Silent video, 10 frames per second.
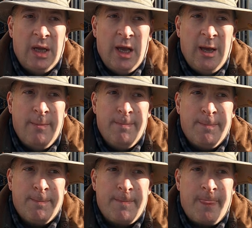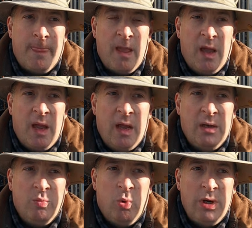
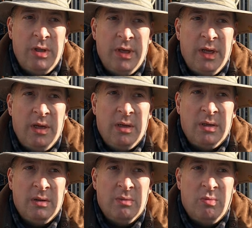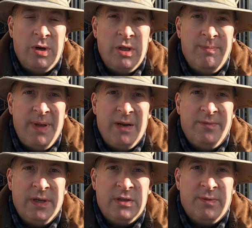And one of the
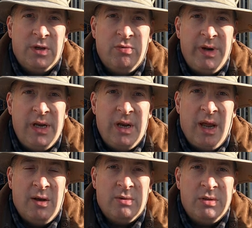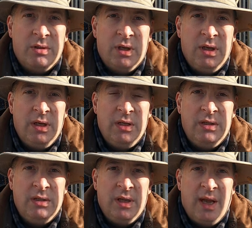benefits of a greenhouse
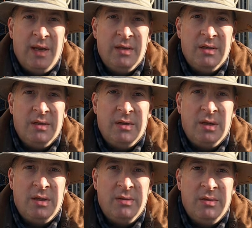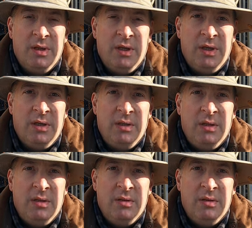is that the